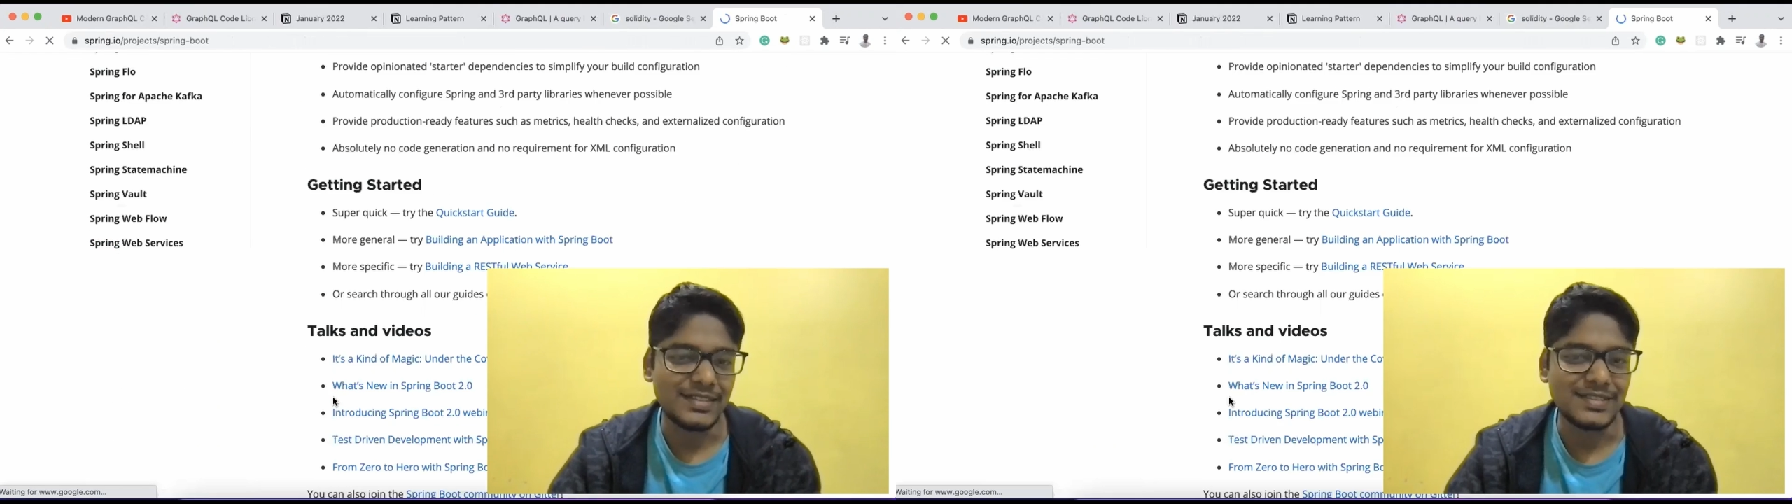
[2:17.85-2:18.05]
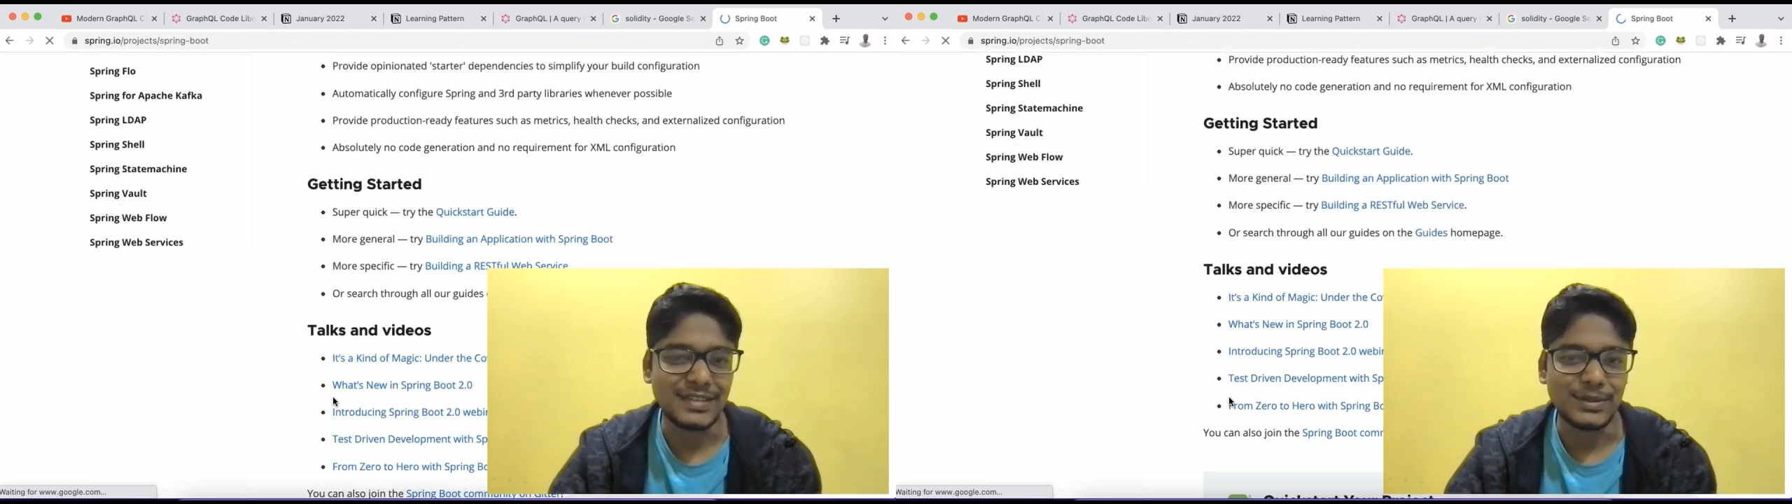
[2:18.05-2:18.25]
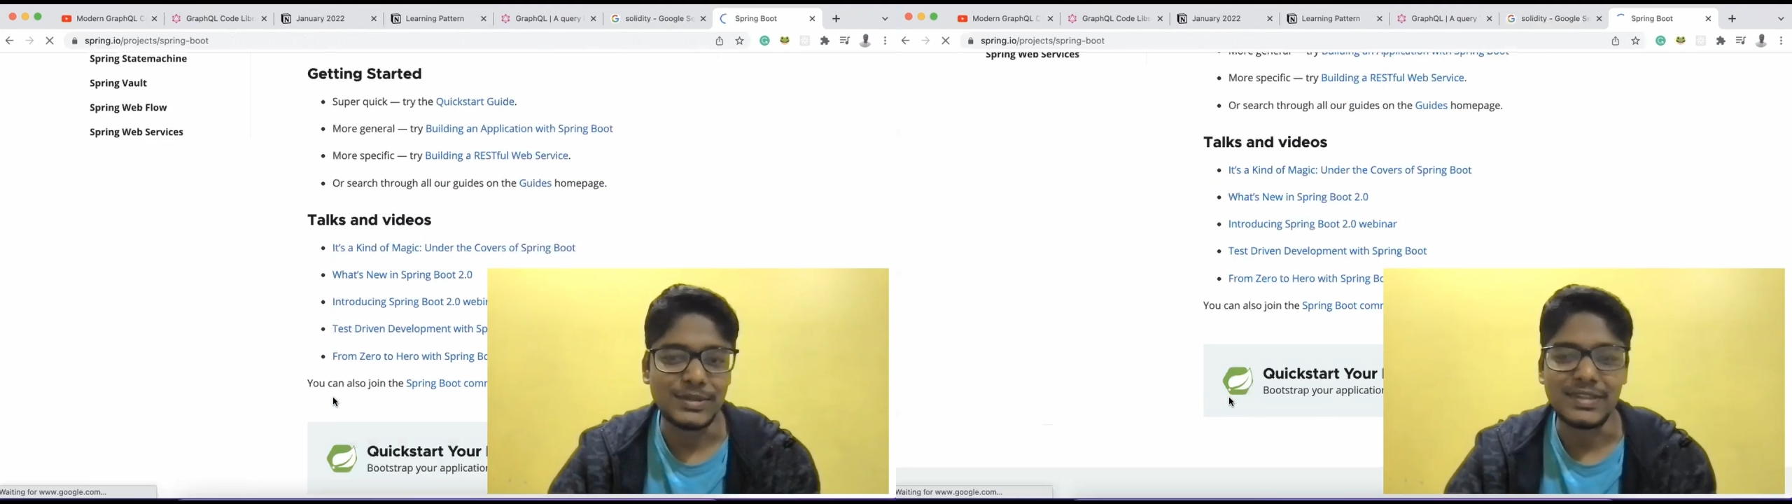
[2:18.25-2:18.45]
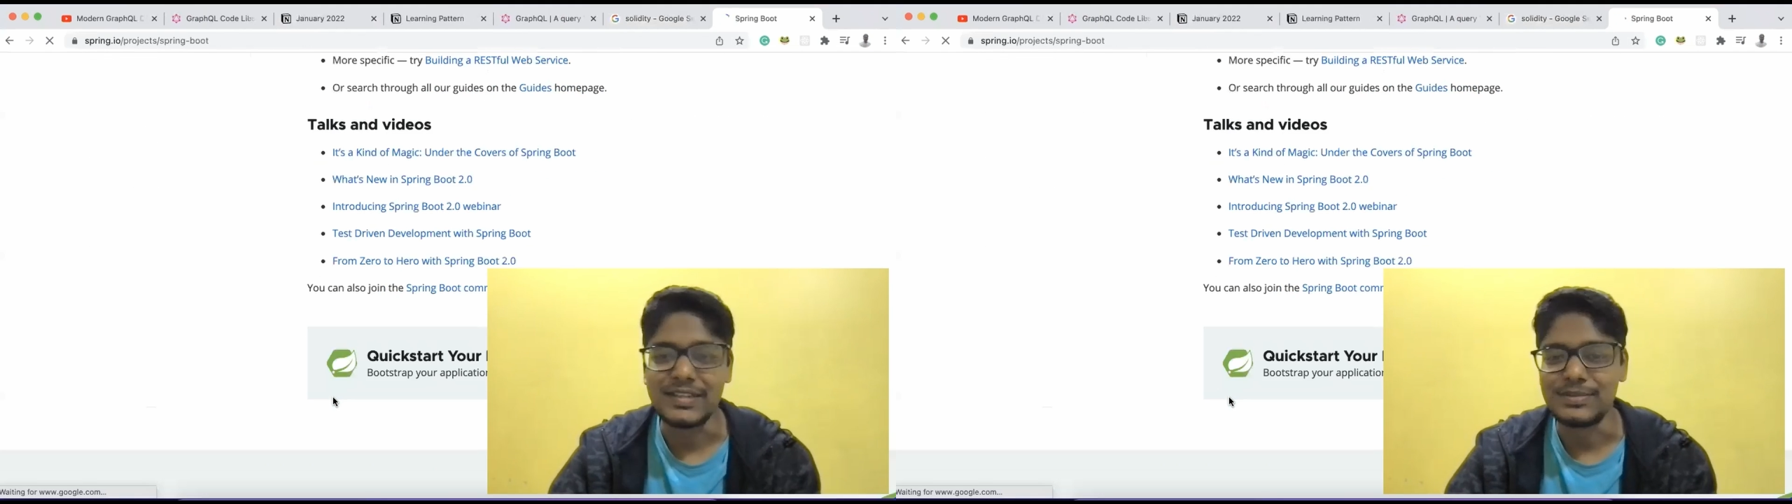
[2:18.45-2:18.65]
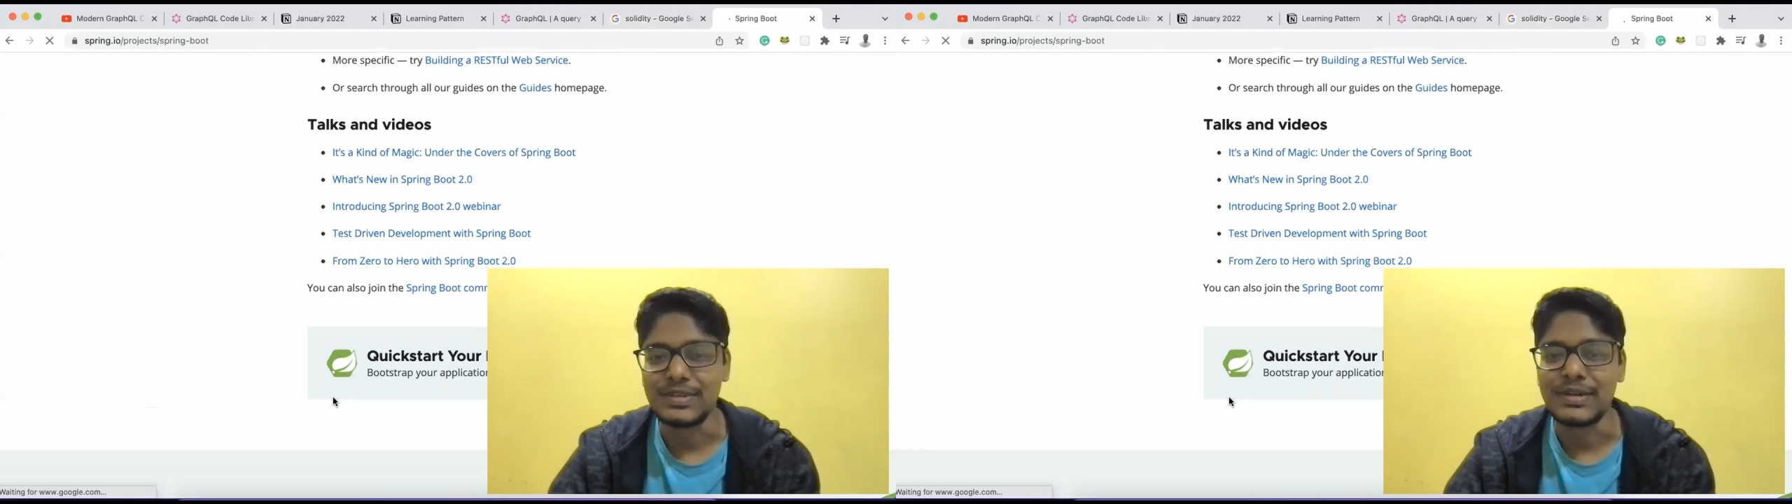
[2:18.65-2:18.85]
this technology
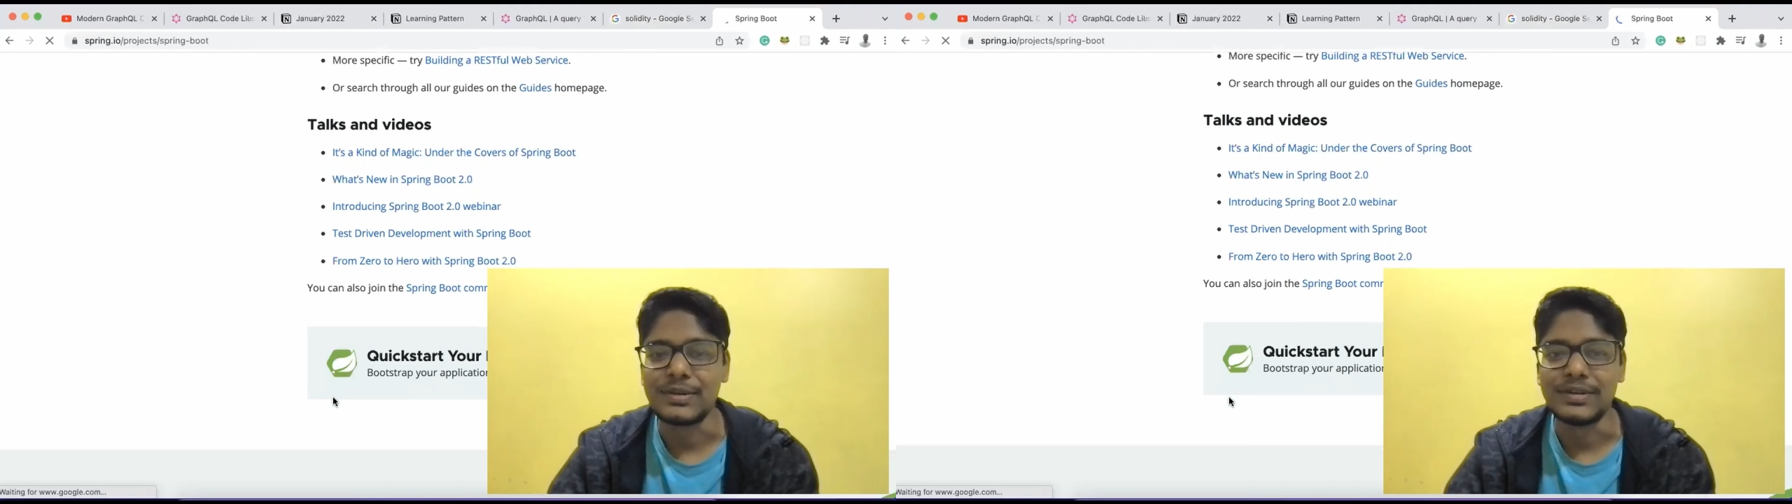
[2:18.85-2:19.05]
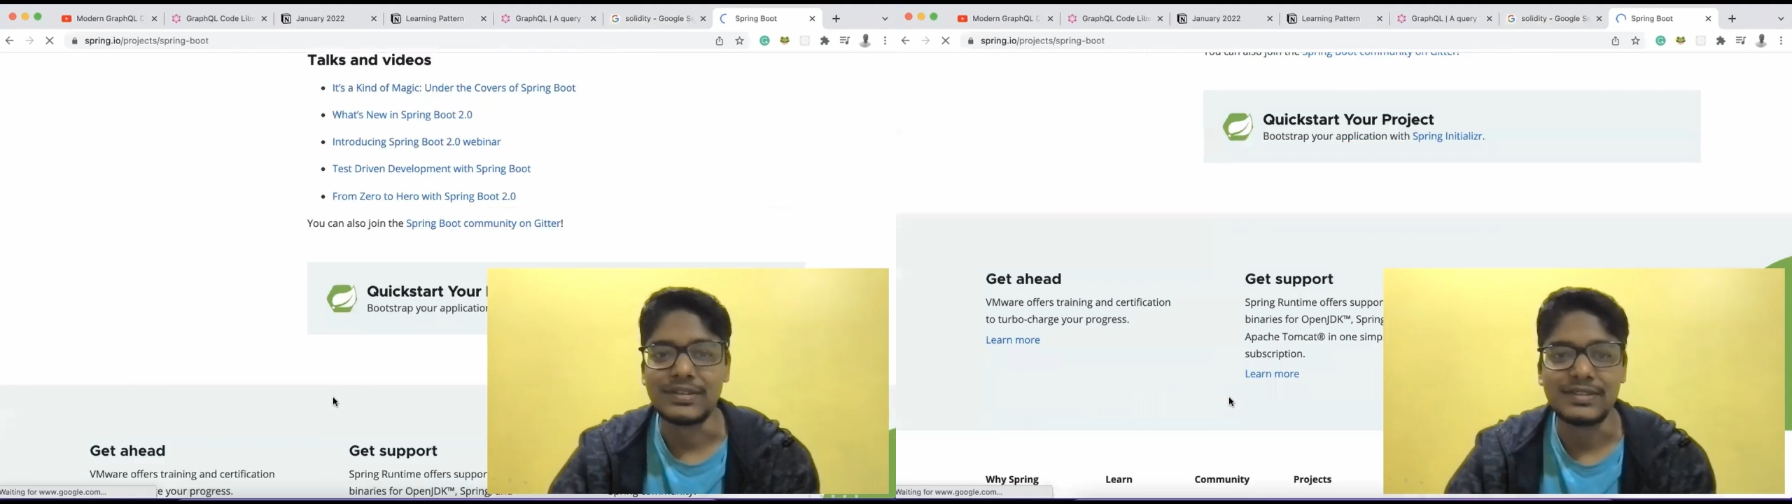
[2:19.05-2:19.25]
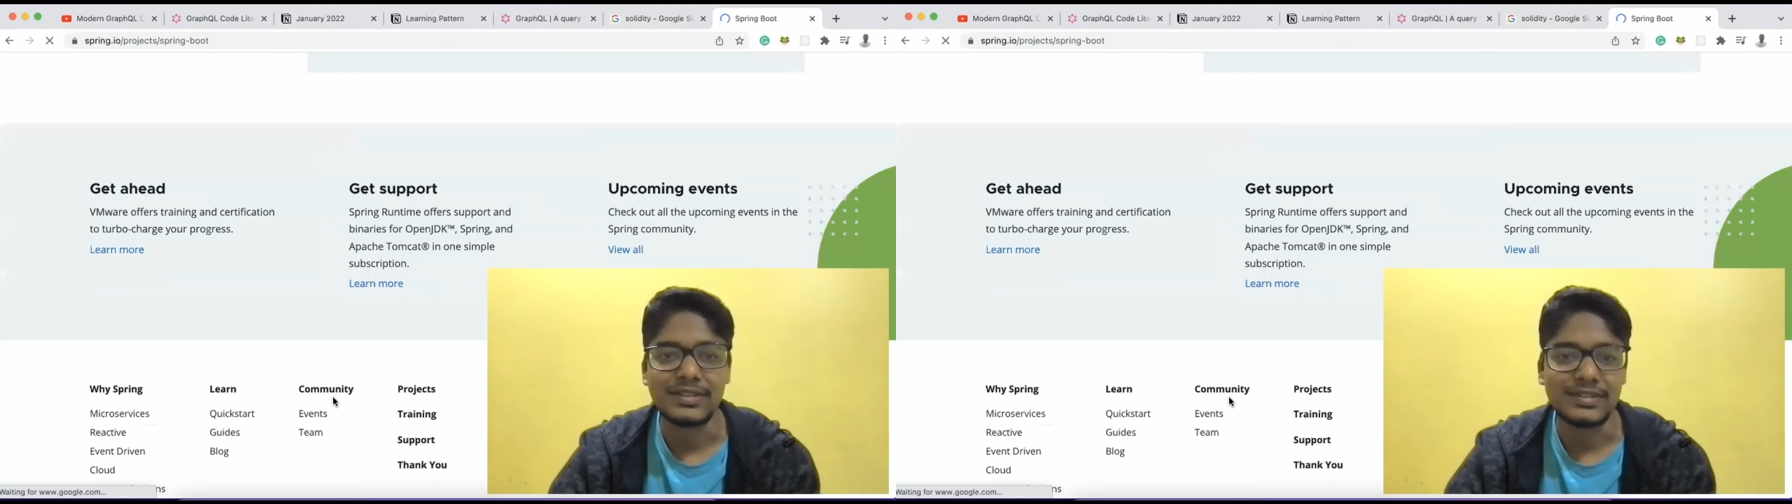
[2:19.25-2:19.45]
has been around